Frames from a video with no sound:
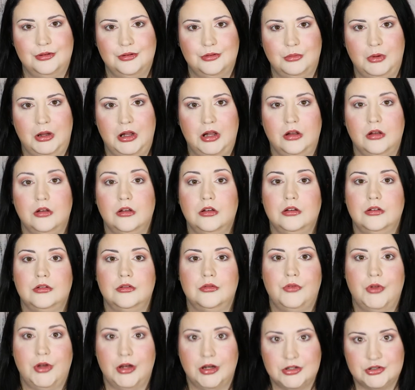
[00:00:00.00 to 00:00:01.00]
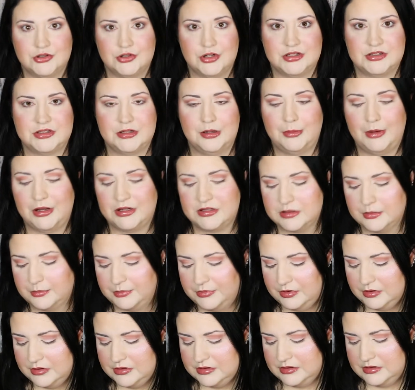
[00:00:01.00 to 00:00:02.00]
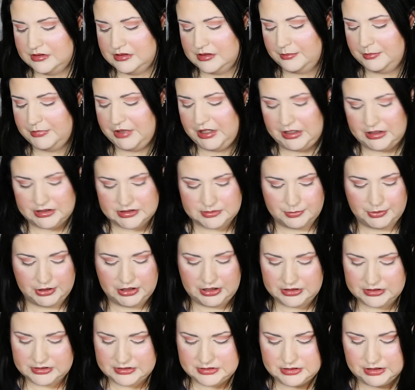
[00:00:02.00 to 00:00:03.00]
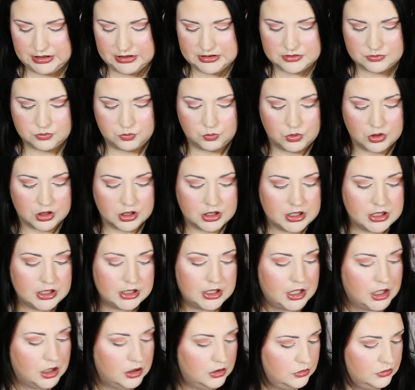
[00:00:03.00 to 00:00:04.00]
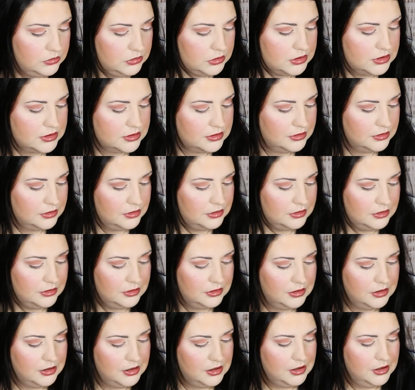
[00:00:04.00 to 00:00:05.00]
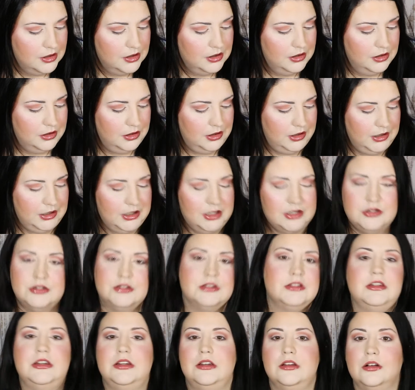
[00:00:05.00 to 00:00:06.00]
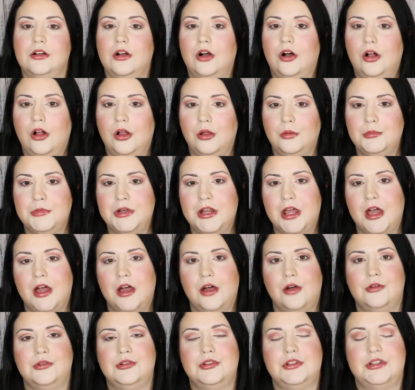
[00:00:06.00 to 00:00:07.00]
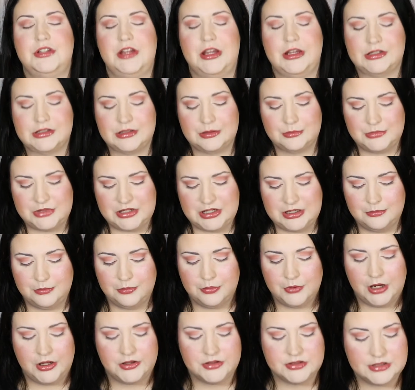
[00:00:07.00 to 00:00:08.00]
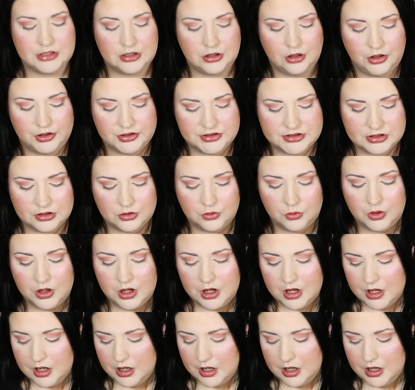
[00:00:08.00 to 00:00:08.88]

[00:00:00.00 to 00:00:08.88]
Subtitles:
well, very stressed about some things, but it's working out. Like, I just need to calm down, just take some deep breaths. And also